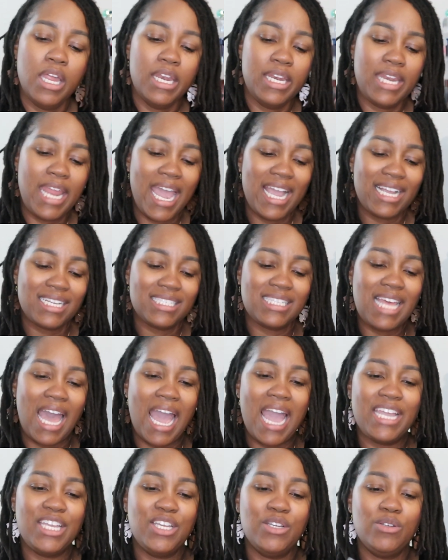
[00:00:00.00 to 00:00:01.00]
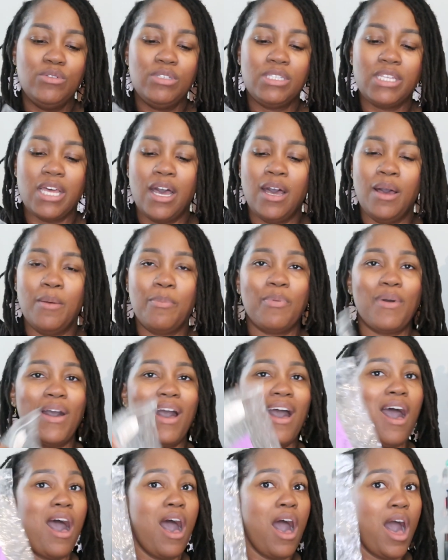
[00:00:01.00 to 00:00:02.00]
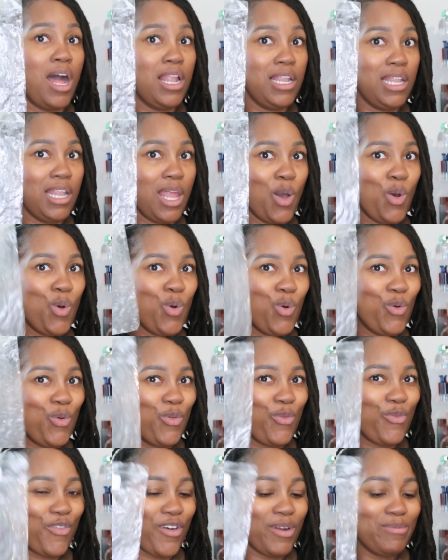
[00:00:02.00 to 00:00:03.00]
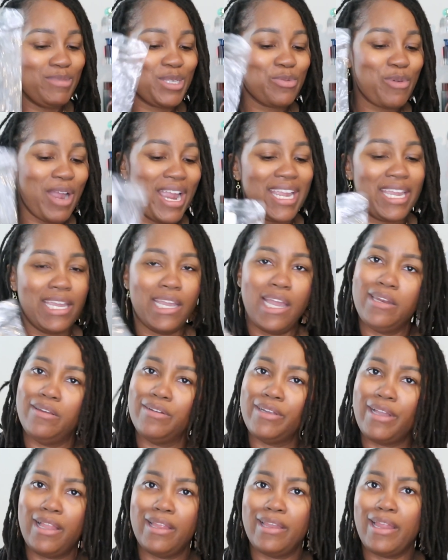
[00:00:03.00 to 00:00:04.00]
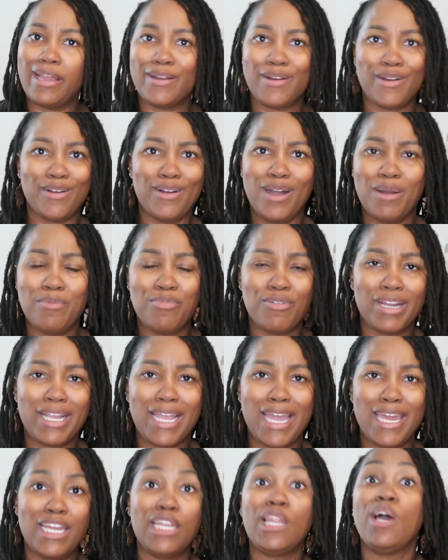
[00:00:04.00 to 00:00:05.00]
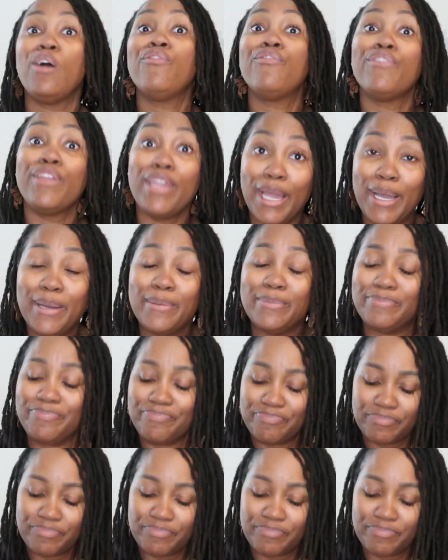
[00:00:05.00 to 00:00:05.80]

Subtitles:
Next, I used up a loaf from Swanky. I know y'all are like, girl, a brick and a loaf. Yep.